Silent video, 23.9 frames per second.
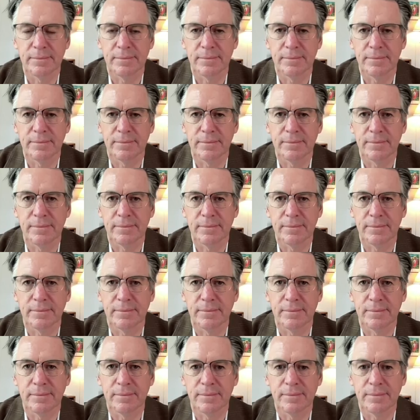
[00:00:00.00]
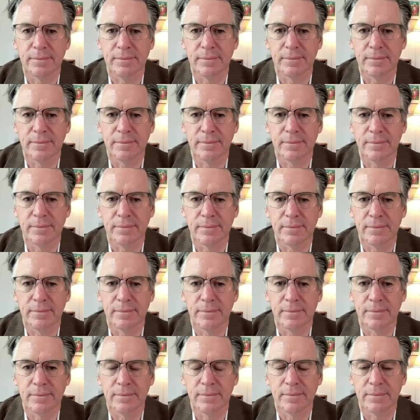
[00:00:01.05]

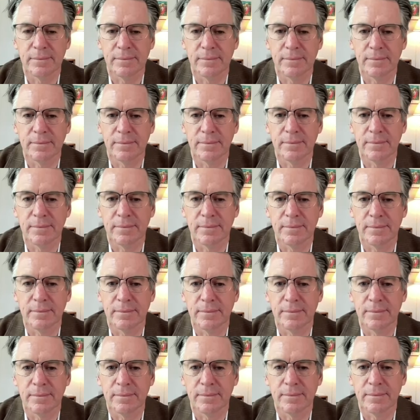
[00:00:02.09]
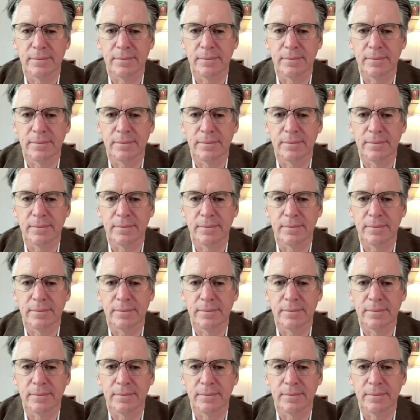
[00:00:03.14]
(not speaking)